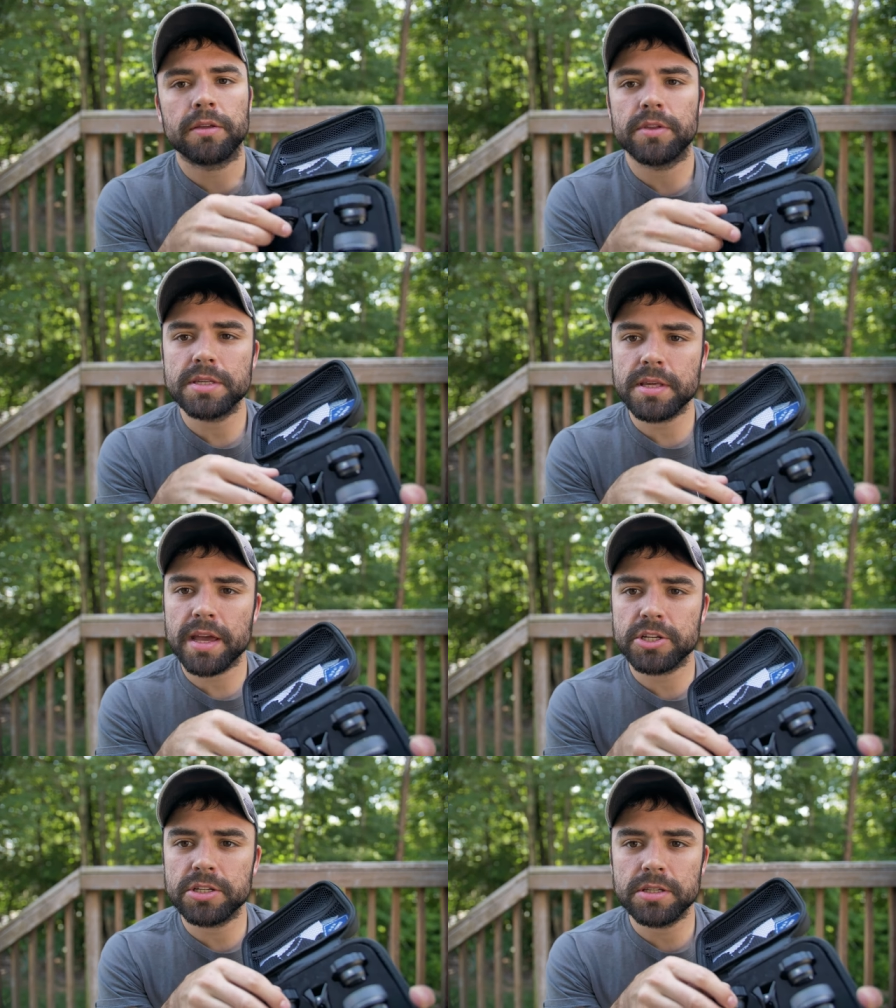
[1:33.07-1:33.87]
This is
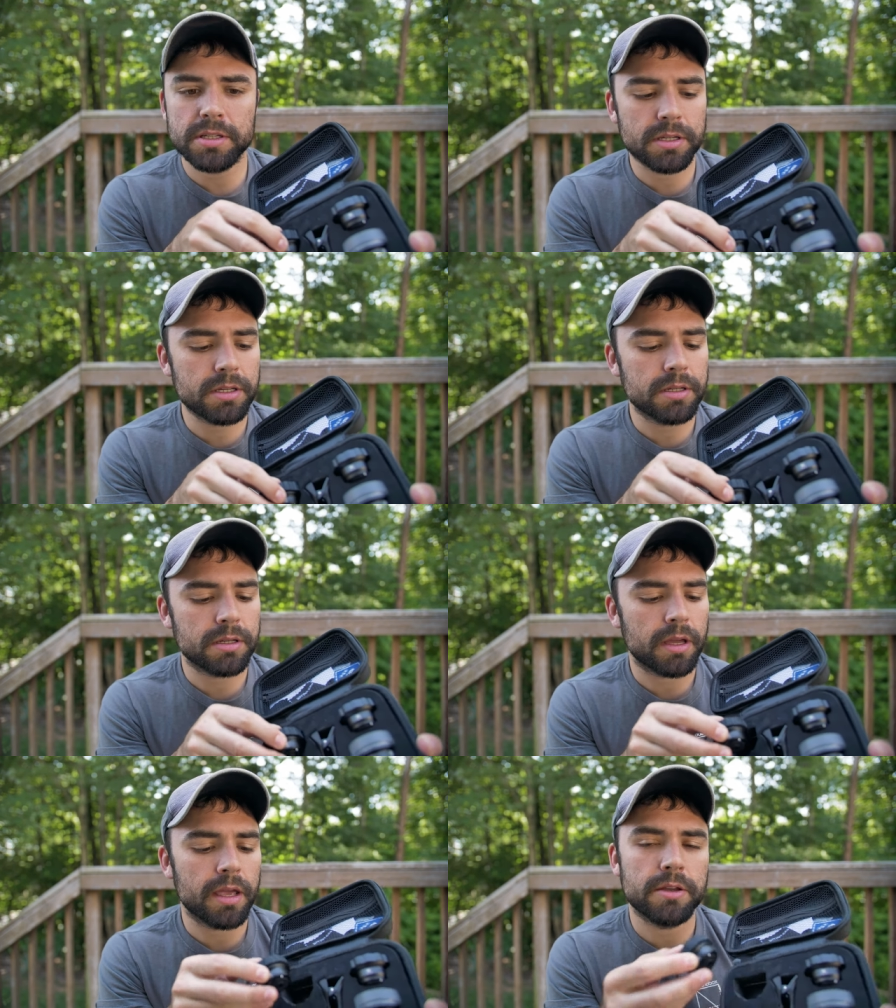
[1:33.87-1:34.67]
actually
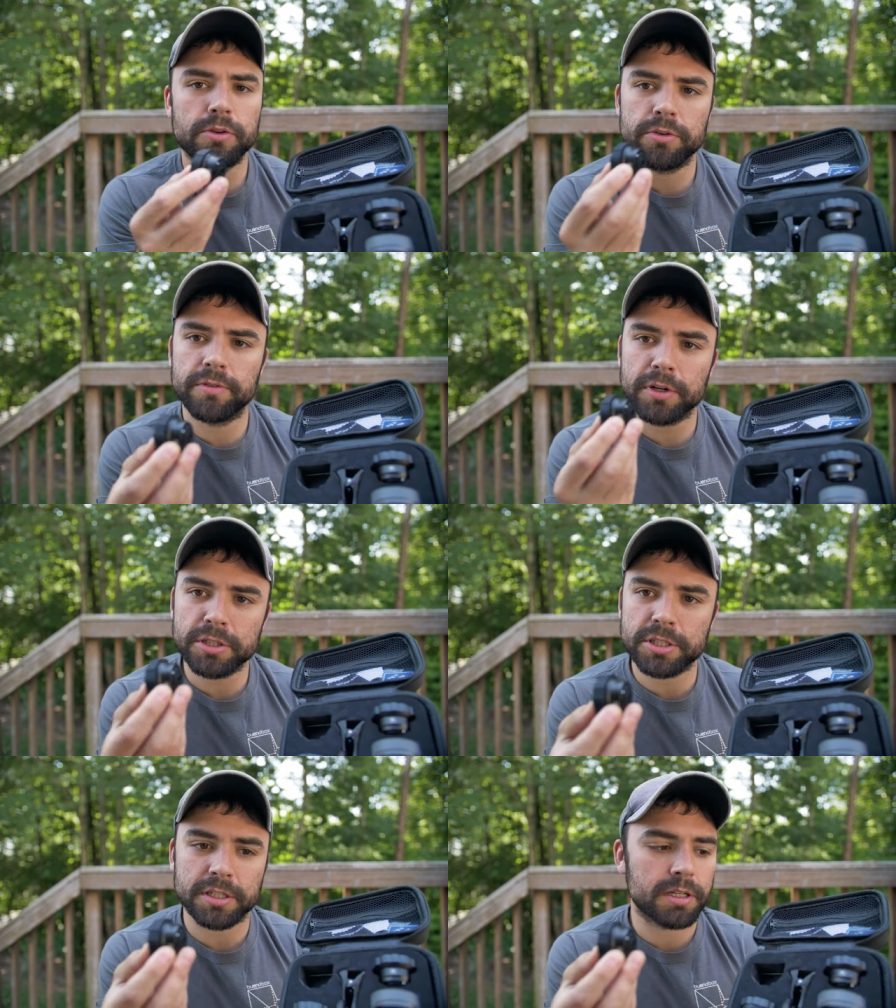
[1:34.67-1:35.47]
a new
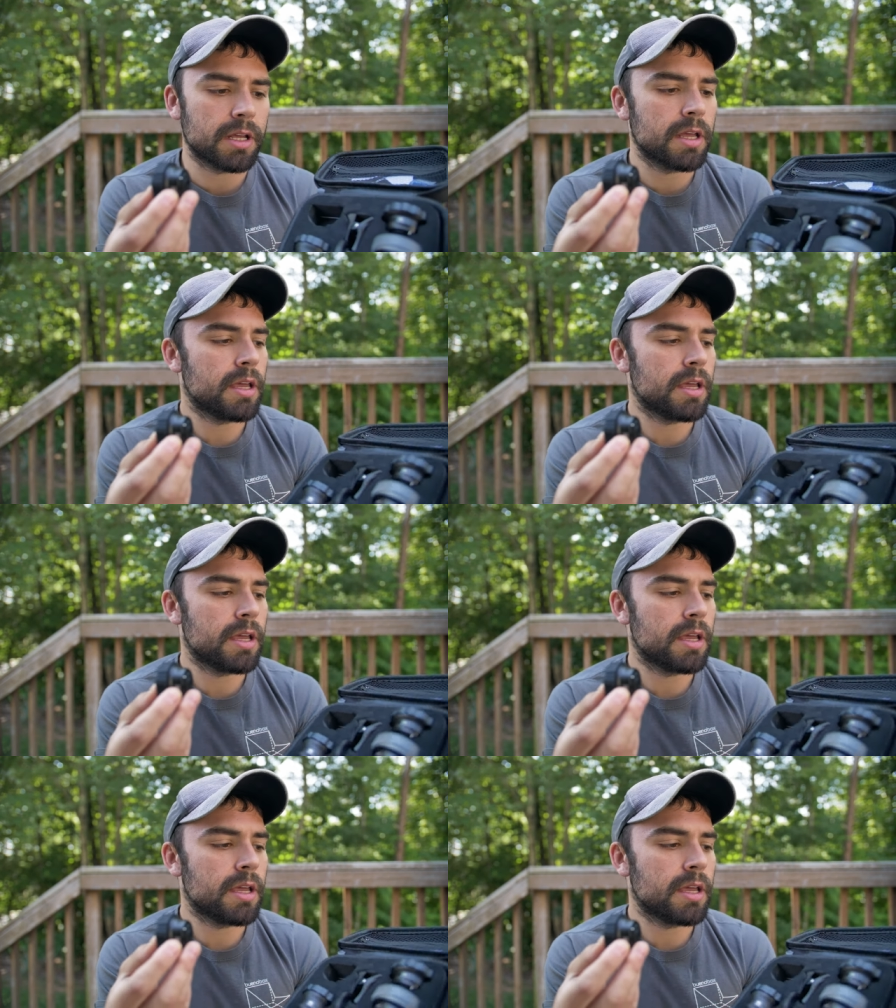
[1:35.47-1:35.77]
version.